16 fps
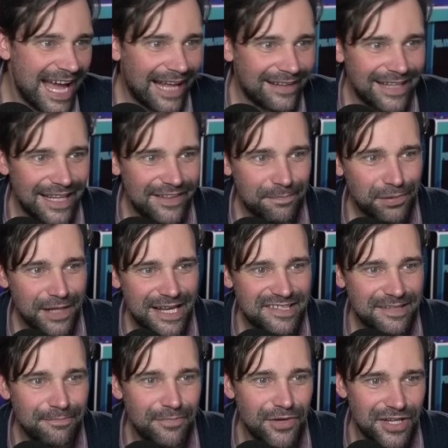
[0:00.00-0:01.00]
And let the
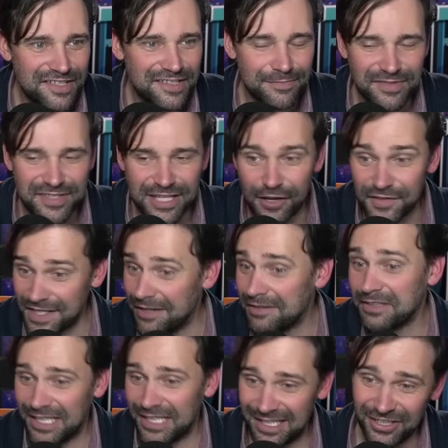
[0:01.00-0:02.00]
players immerse themselves.
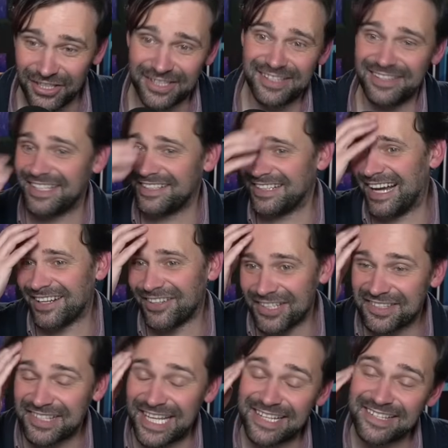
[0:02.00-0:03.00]
Look, I
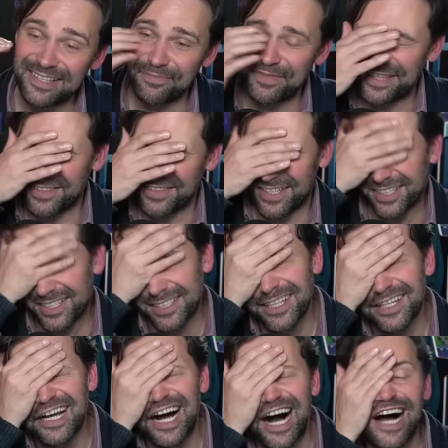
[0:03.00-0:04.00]
gotta say, something that
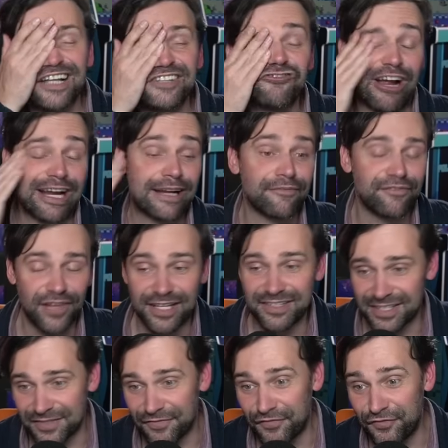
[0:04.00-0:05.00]
Dragonflight
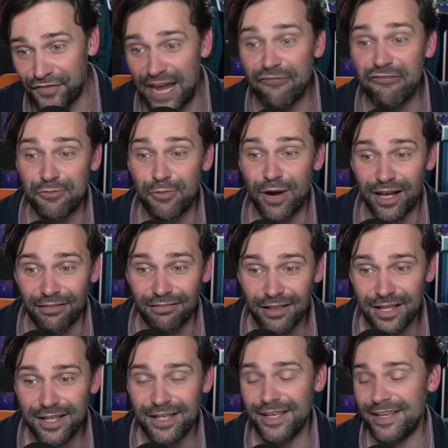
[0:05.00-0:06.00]
does very well